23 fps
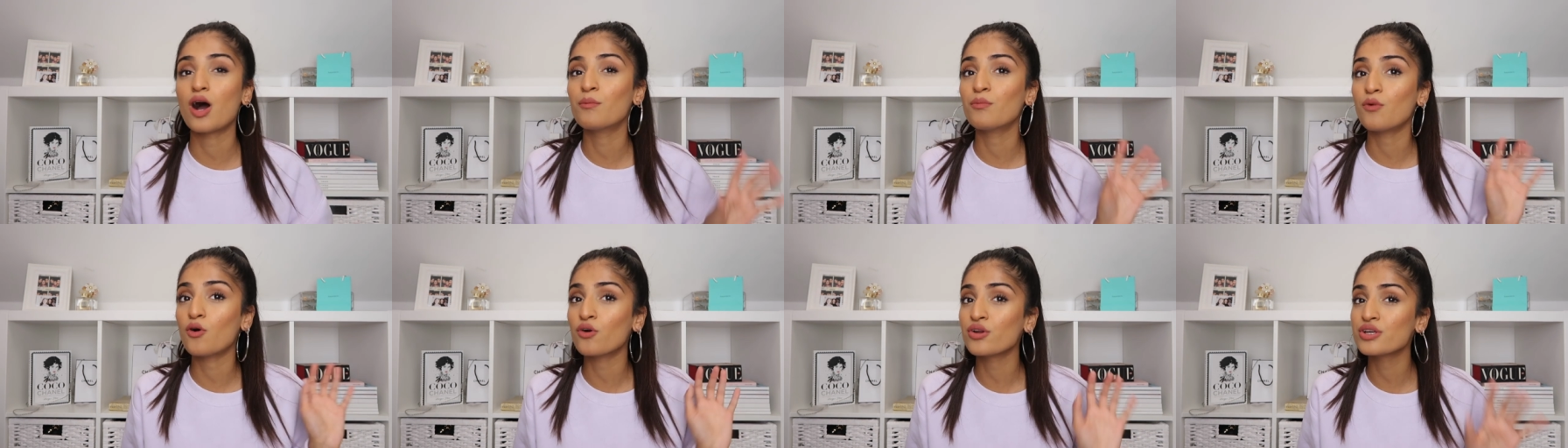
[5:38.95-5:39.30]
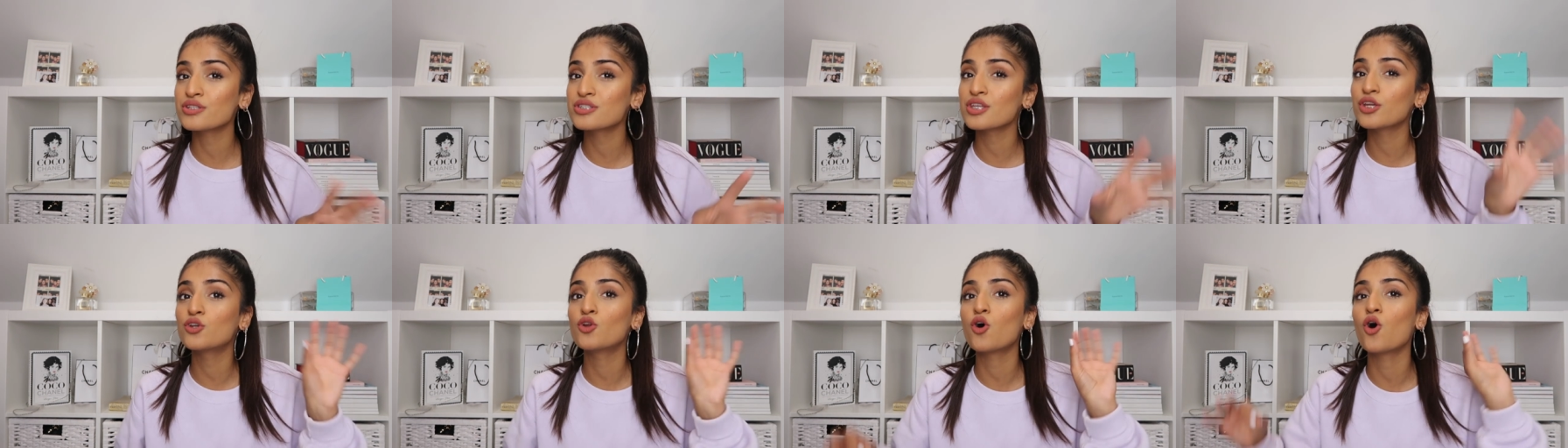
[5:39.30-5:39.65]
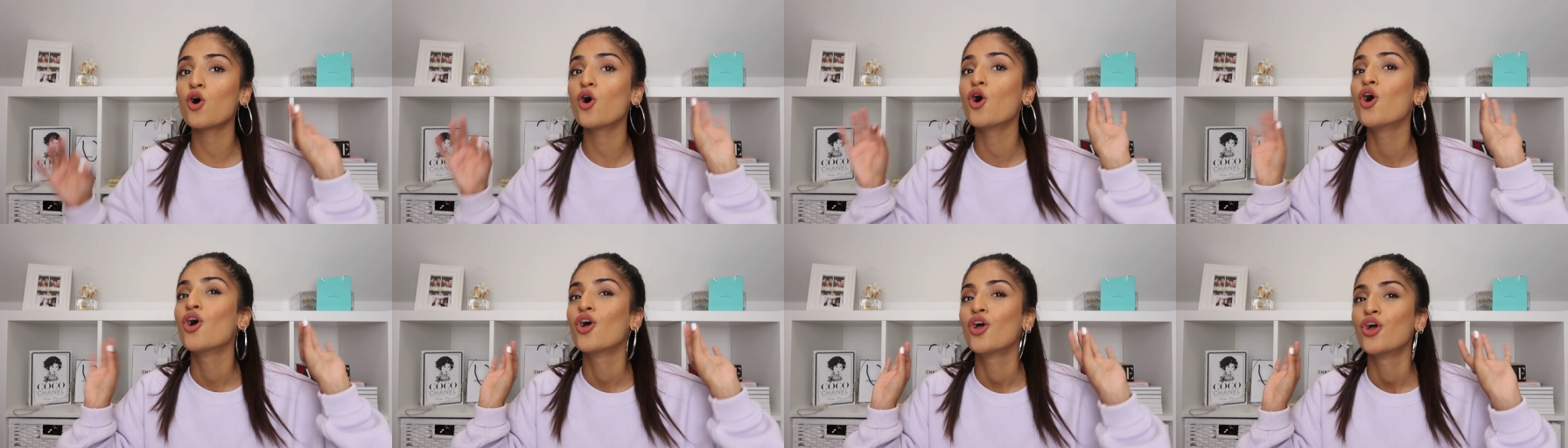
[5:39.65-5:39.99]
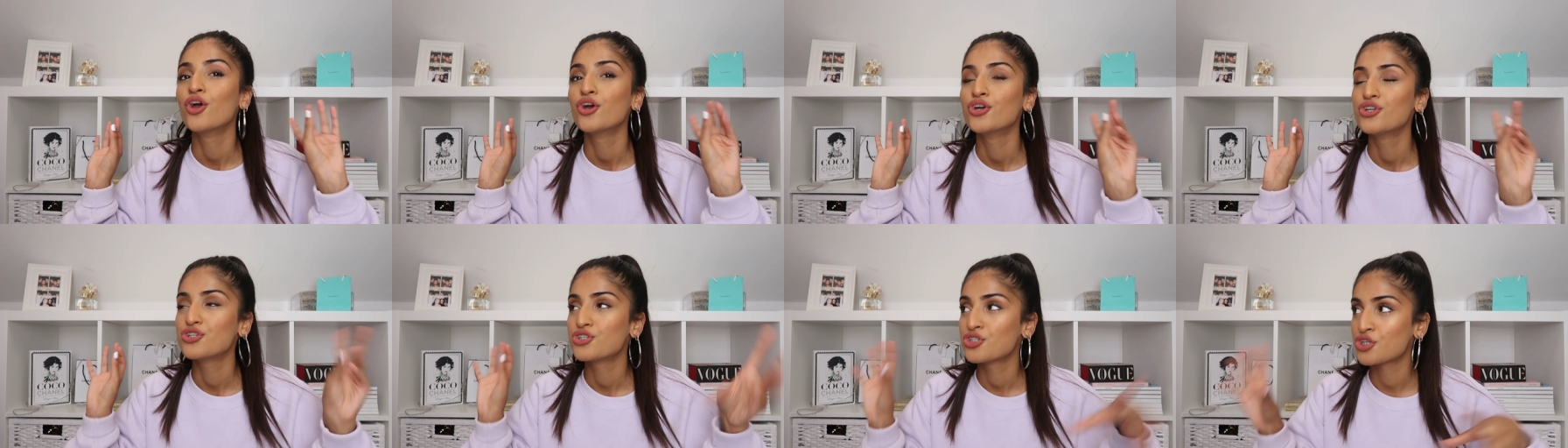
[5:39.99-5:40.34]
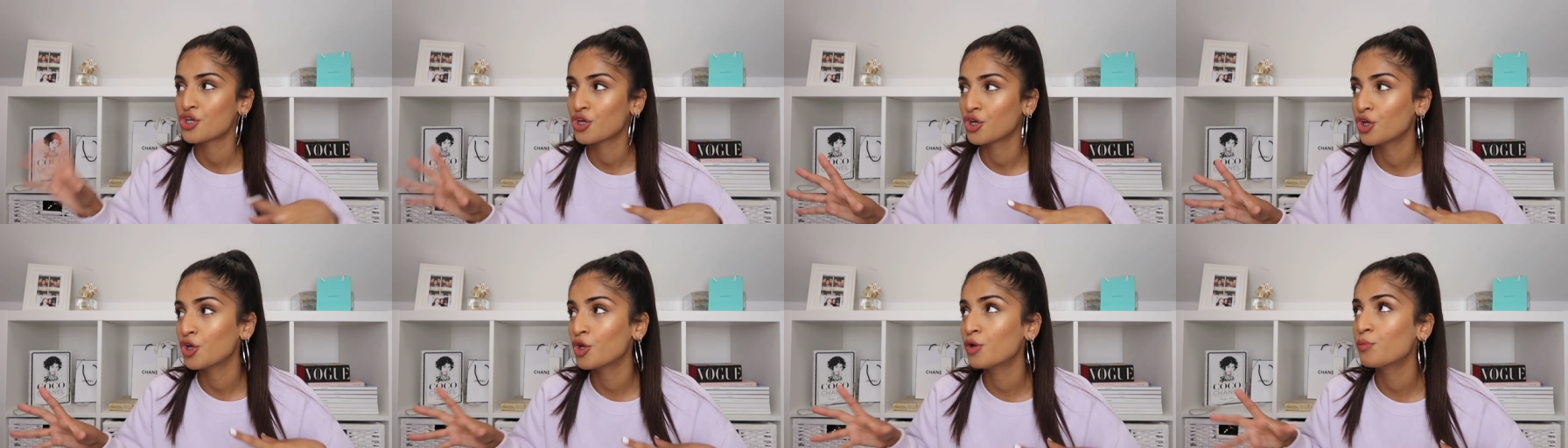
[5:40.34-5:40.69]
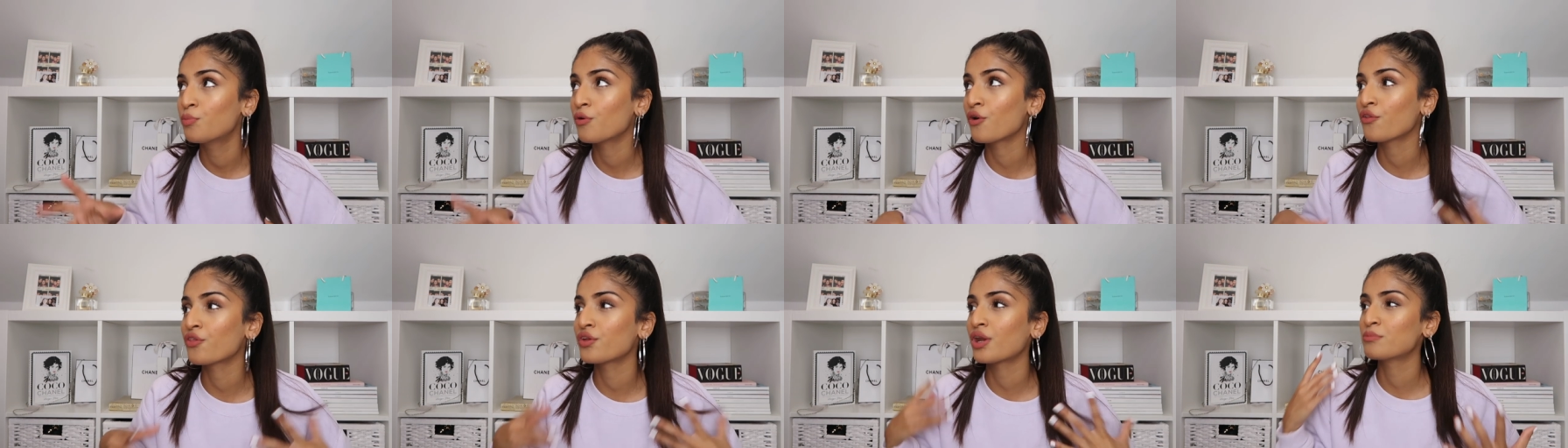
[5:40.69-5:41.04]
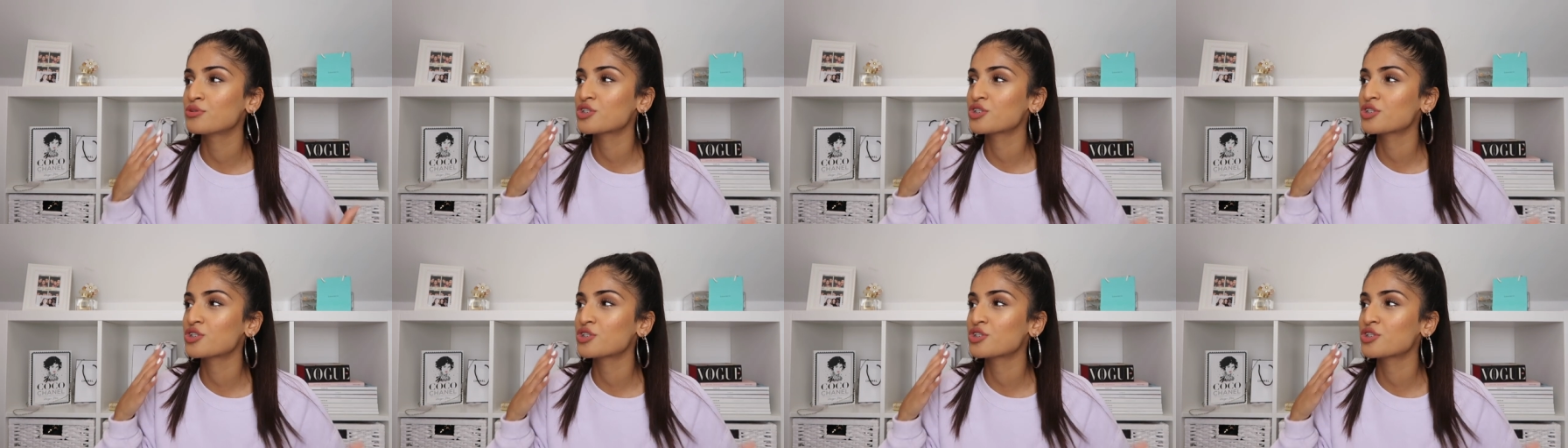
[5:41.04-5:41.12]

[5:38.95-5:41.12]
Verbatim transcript: I'm honestly not too bothered.